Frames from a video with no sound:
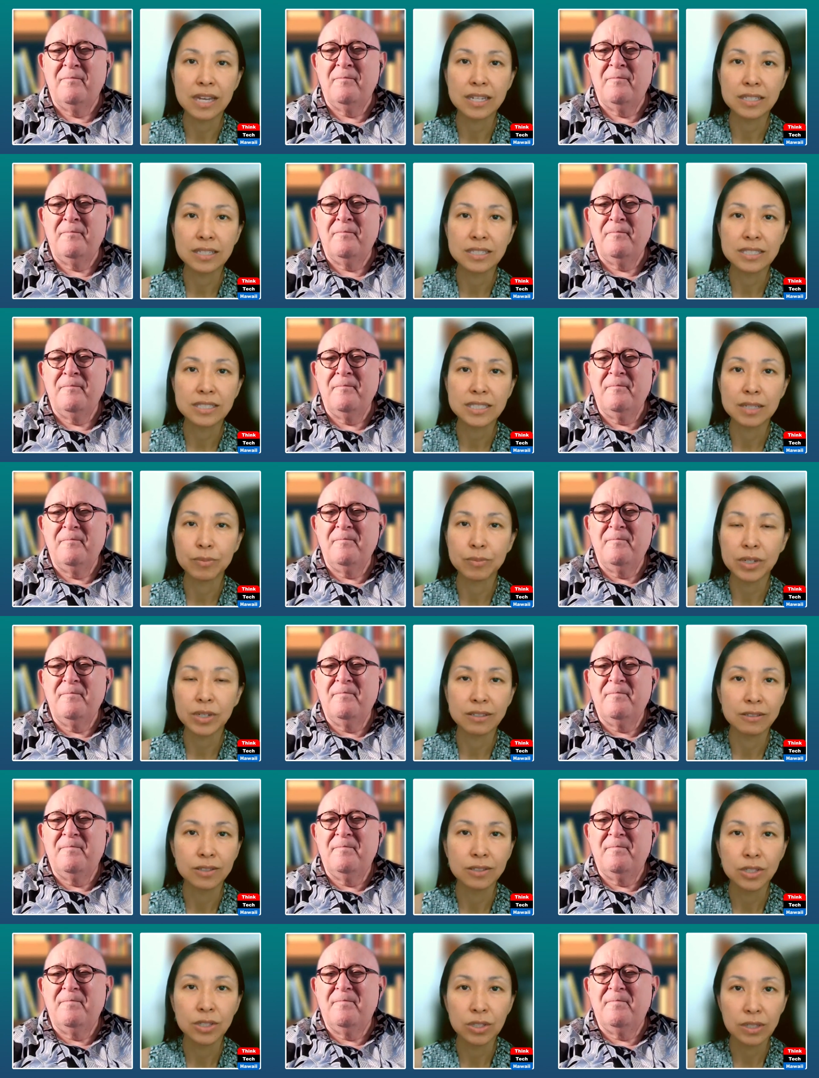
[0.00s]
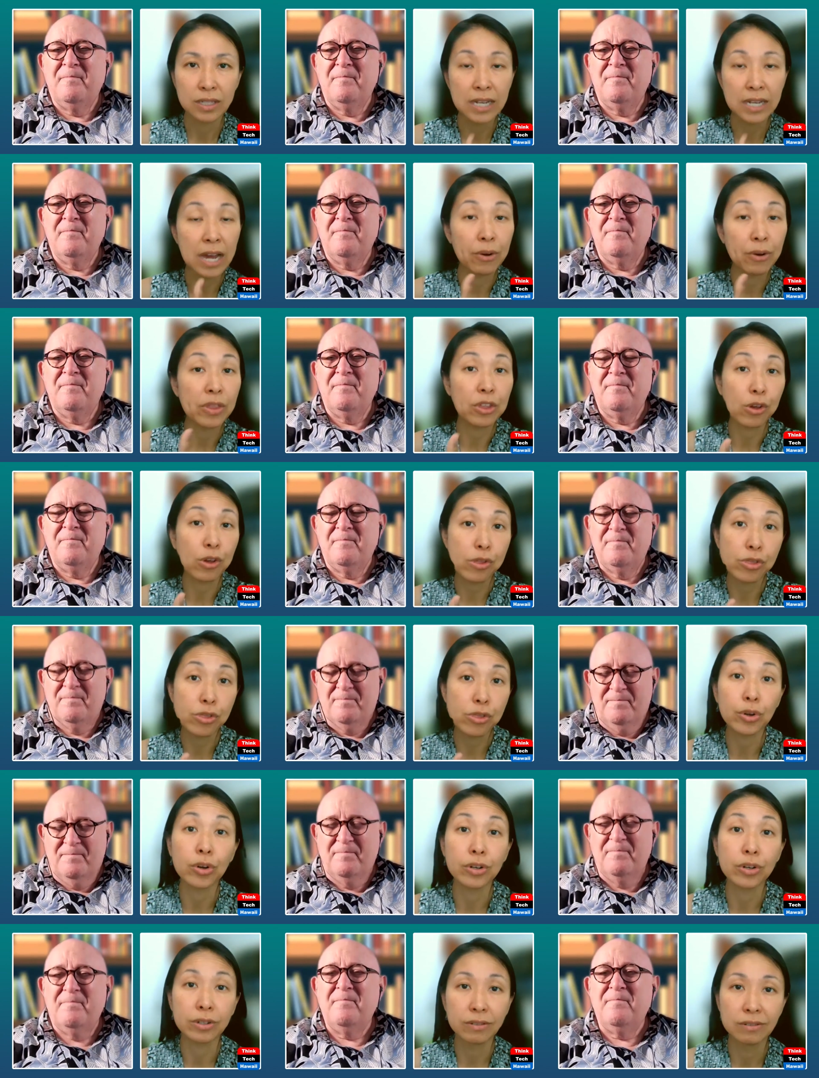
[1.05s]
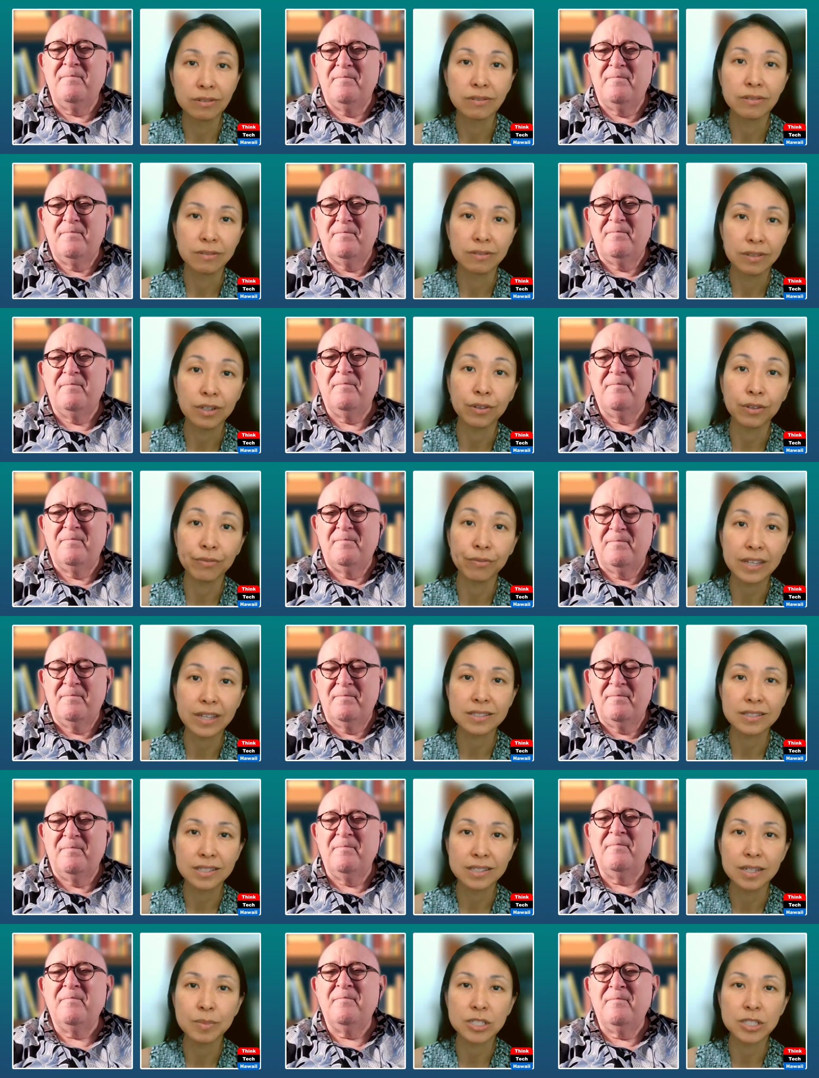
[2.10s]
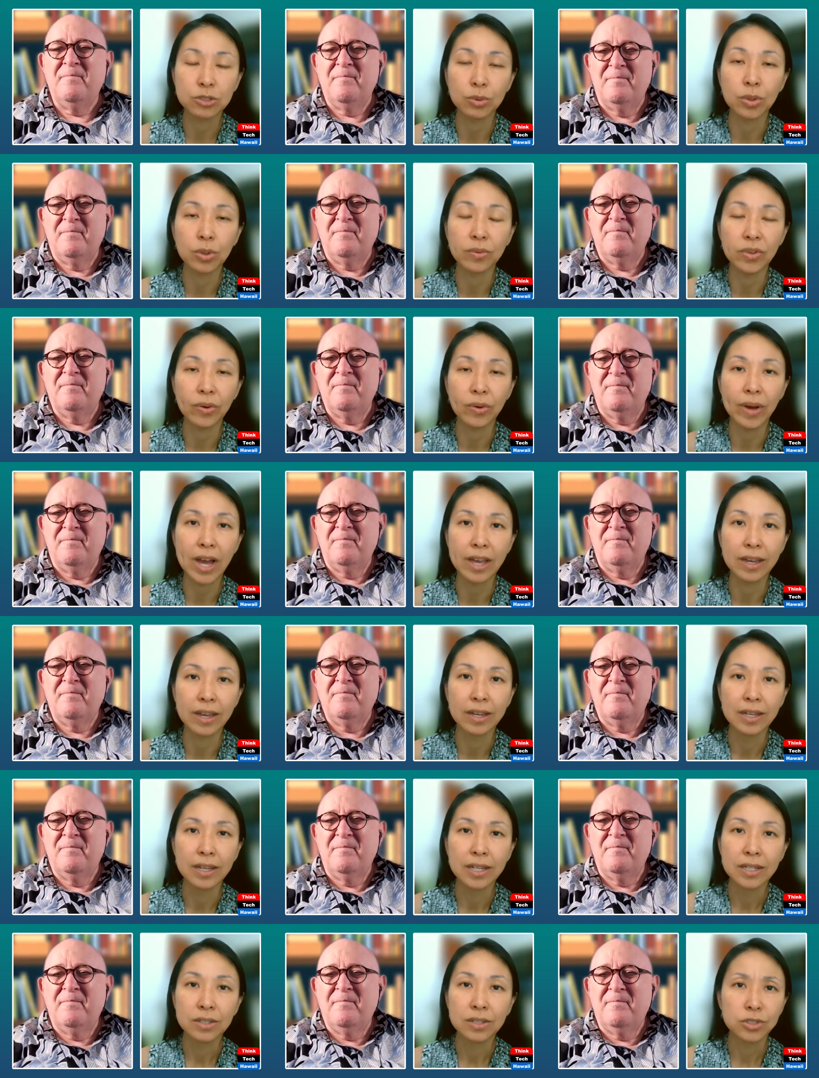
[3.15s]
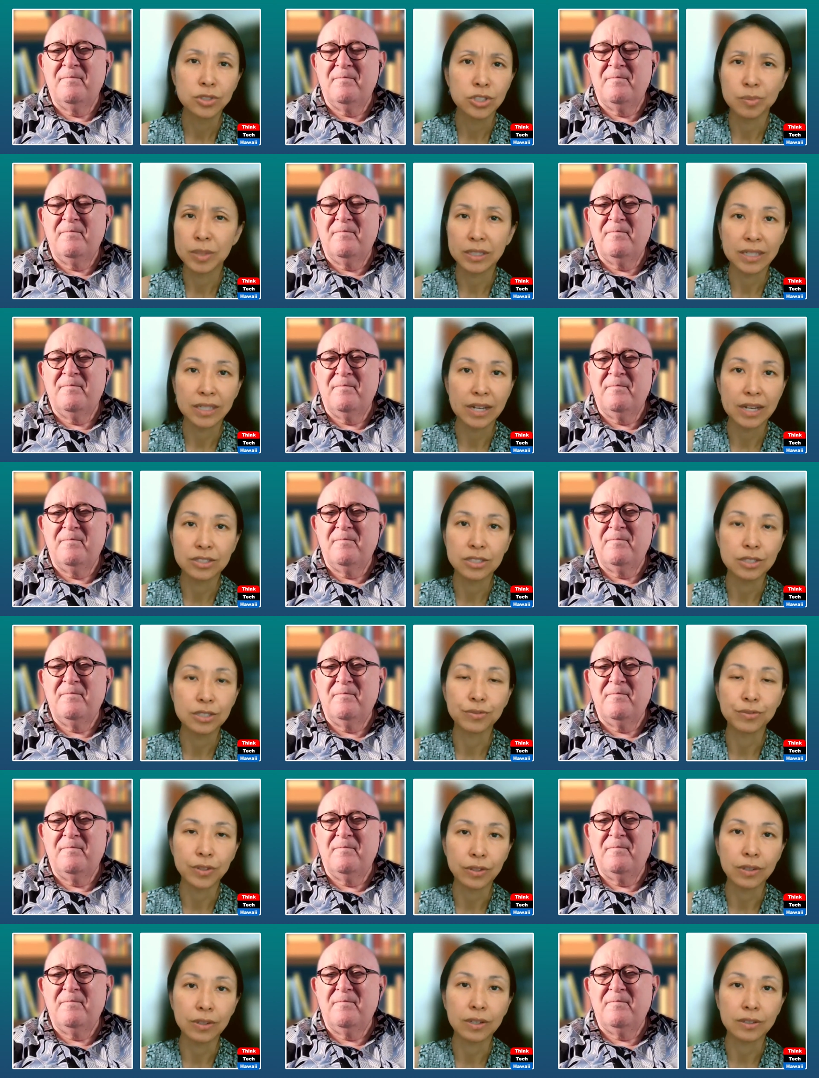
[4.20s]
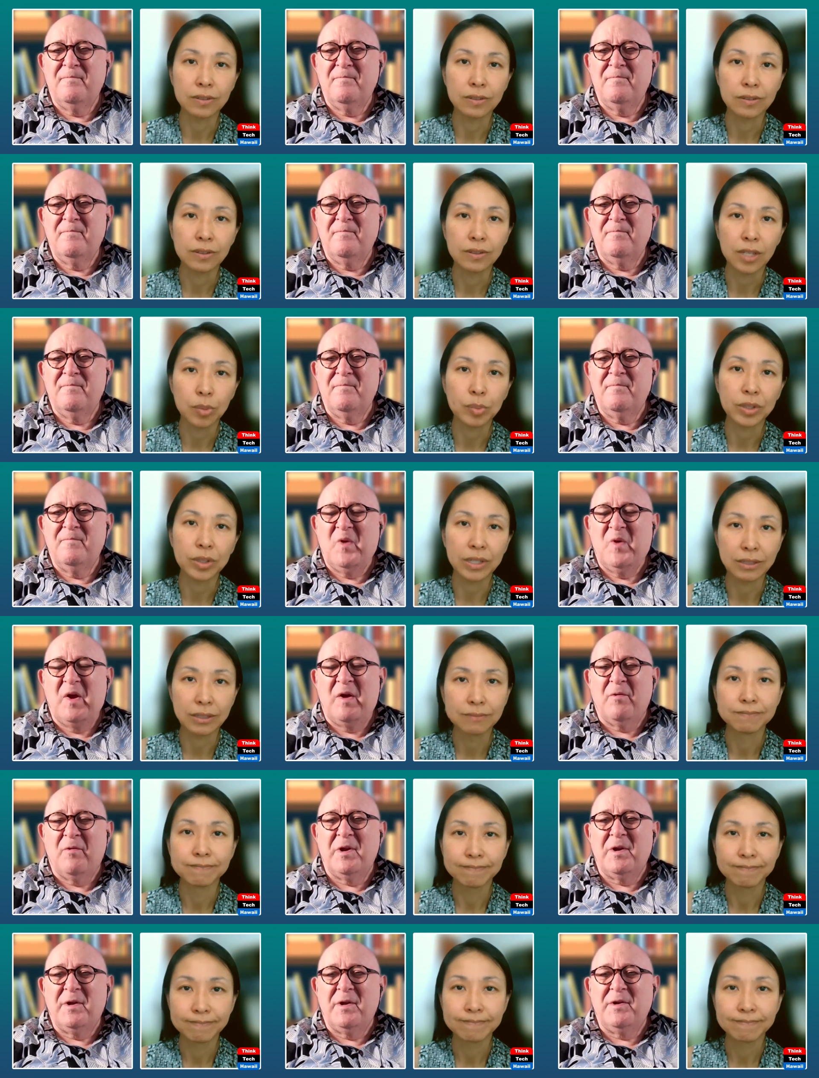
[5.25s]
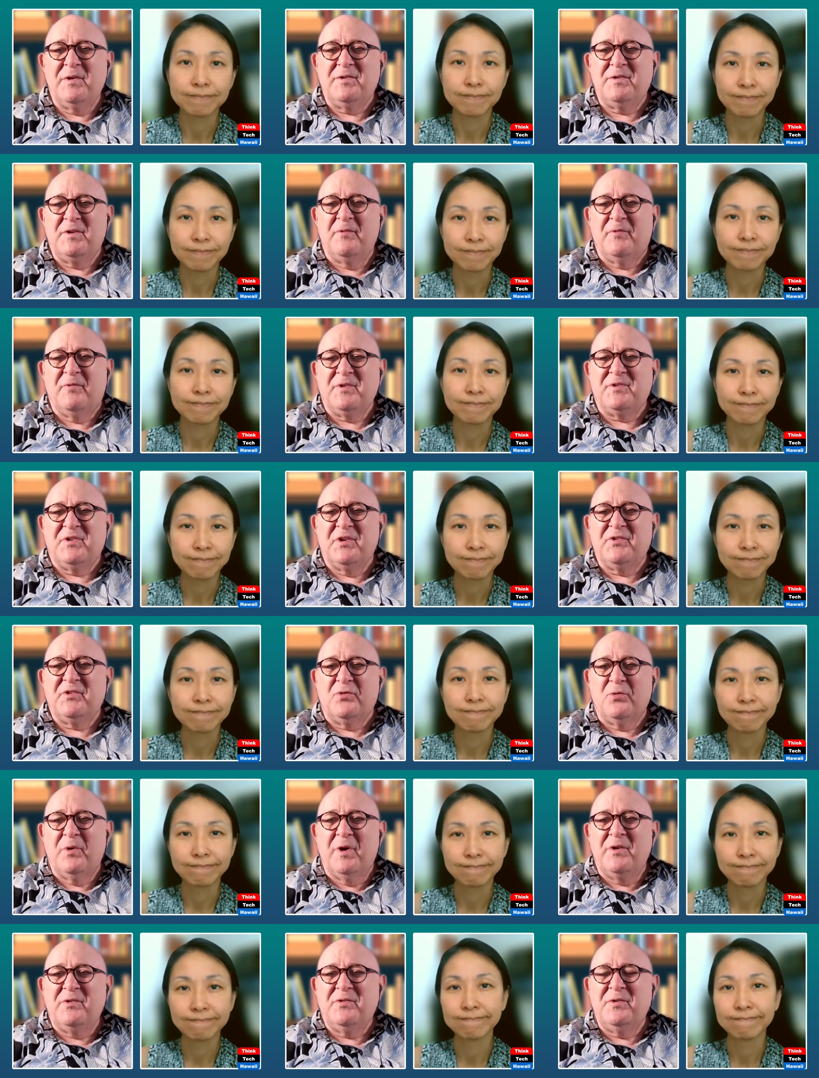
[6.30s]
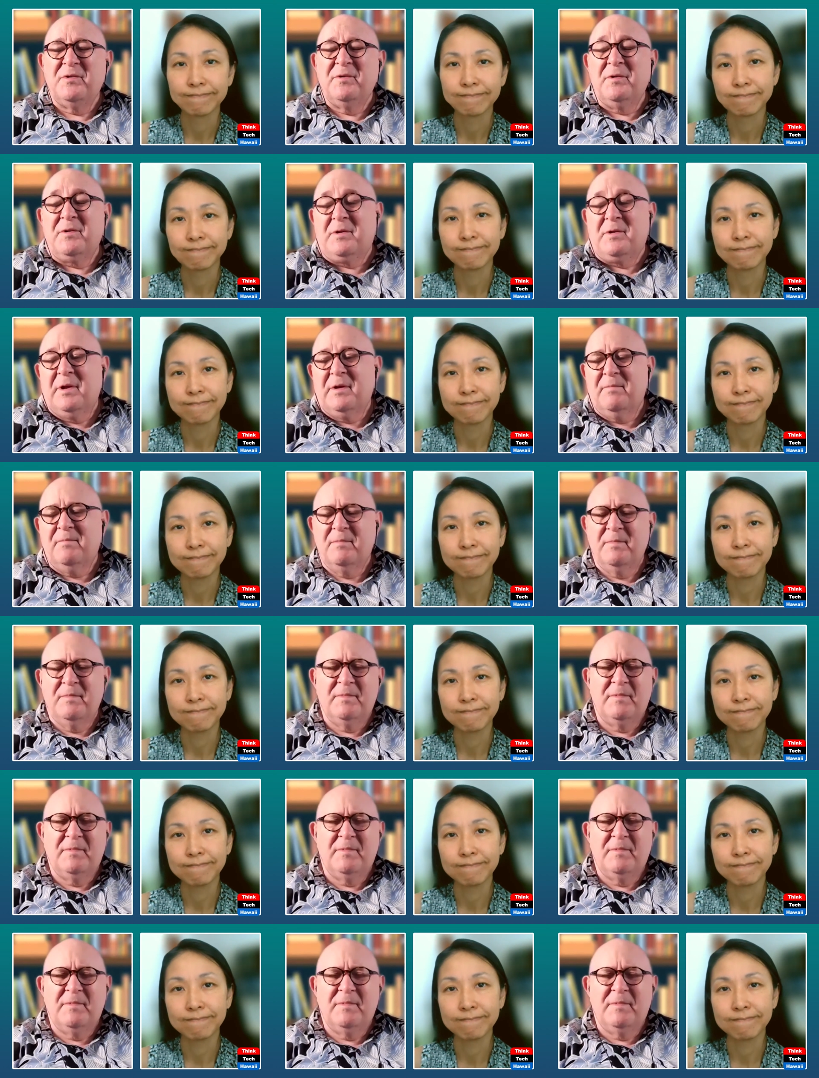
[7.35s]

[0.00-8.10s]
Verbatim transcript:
Speaker 1: that someone now on their third offense, habitual OVII, should be allowed to defer their plea.
Speaker 2: No, really, it's a different situation. It's like